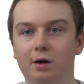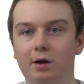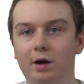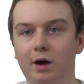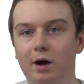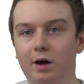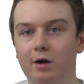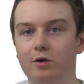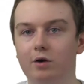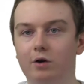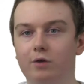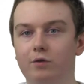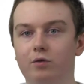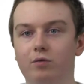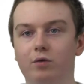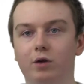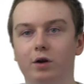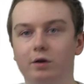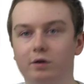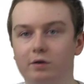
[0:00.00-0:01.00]
and you don't have to
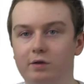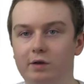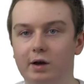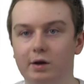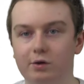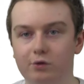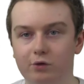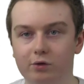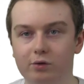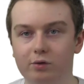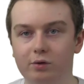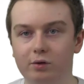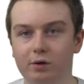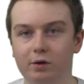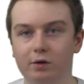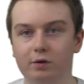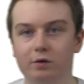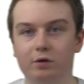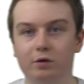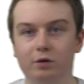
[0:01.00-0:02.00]
run extension
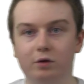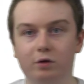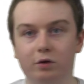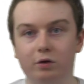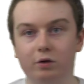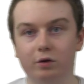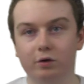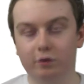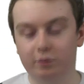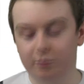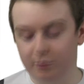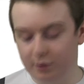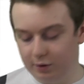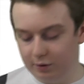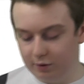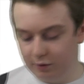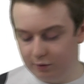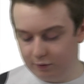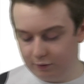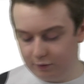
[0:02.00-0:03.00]
leads to your
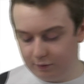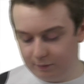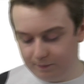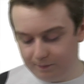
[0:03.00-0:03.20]
speakers.